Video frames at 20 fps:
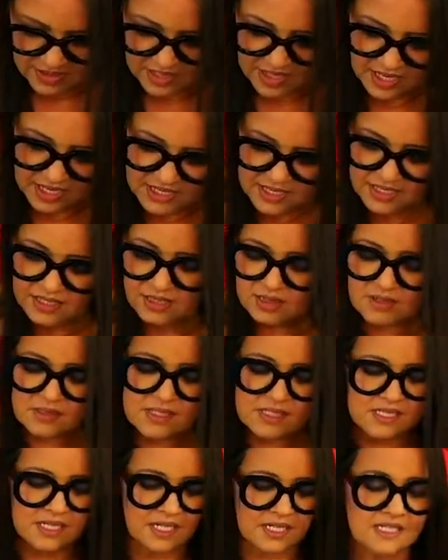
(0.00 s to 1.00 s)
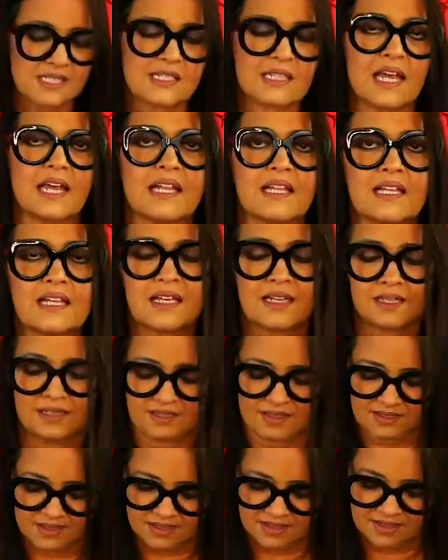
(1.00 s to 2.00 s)
and it'll stick slightly.
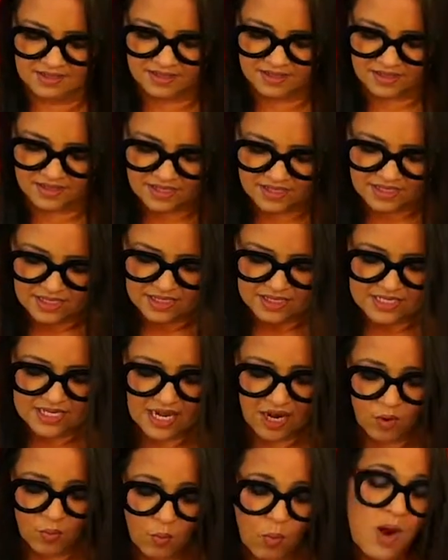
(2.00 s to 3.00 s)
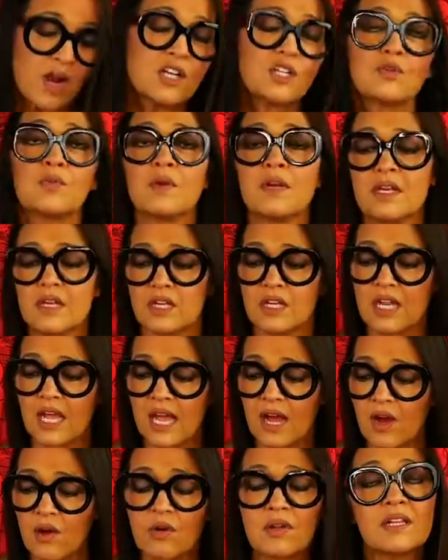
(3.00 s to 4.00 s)
Now watch when,
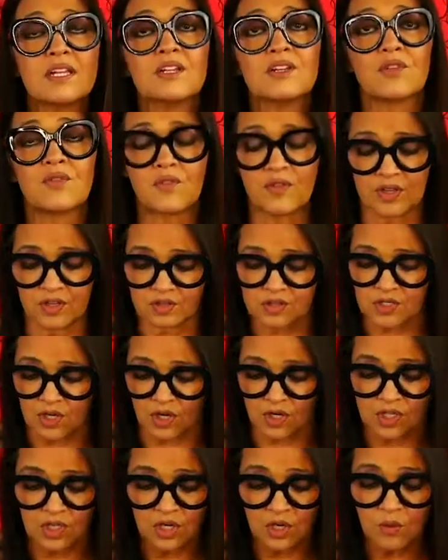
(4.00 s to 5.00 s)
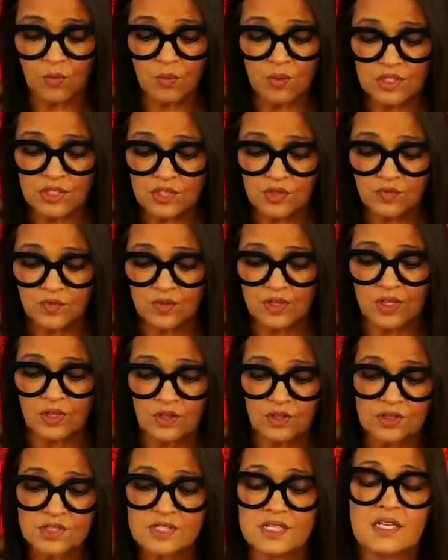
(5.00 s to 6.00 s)
how clean your fingers are. You don't want your
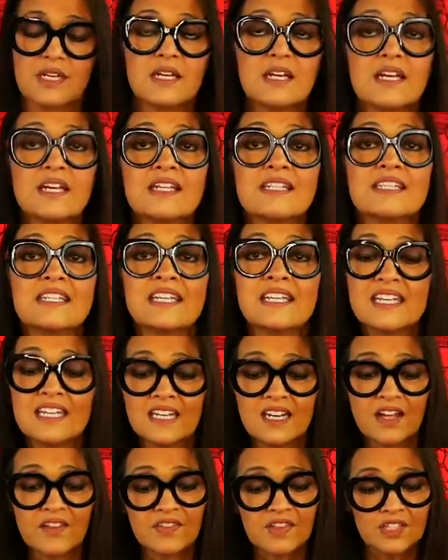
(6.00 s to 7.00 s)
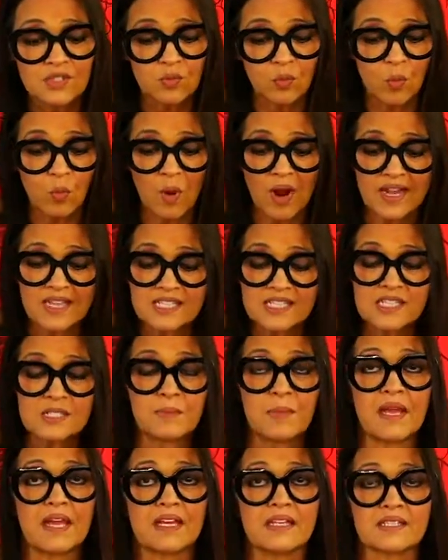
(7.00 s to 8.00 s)
fingers to get on this white
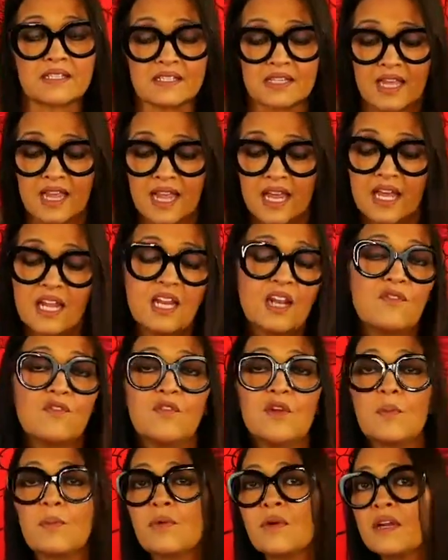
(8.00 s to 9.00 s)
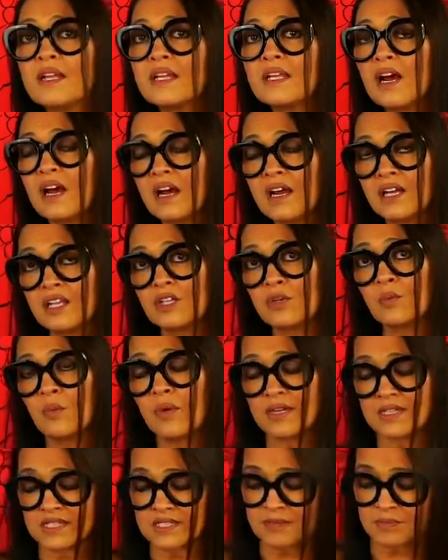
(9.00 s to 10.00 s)
space. And if you're pretty young and you
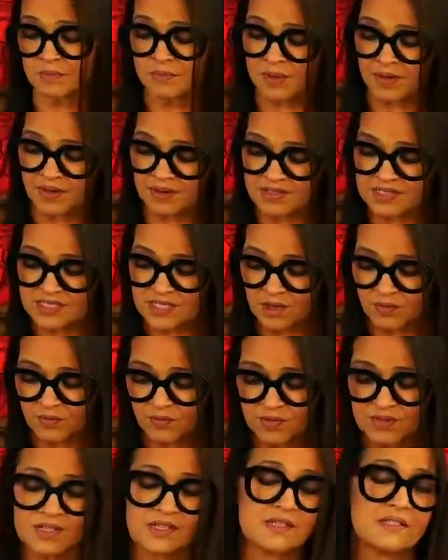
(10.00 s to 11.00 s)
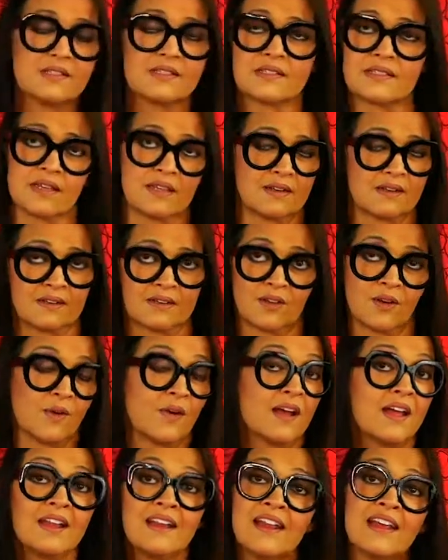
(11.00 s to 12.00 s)
want some parents' help for this, then go
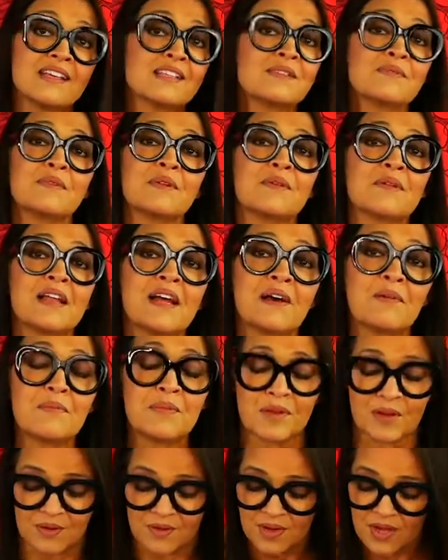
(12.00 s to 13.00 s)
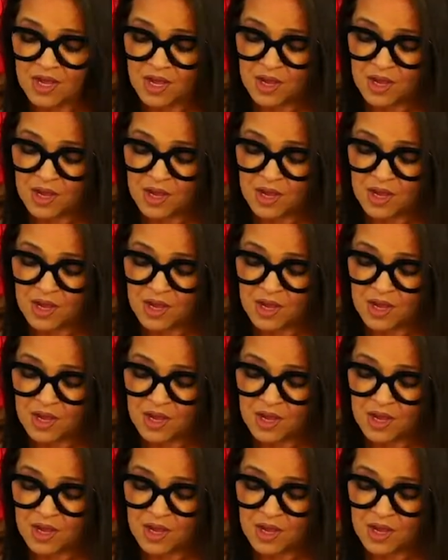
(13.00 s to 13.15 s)
ahead and ask somebody to help you.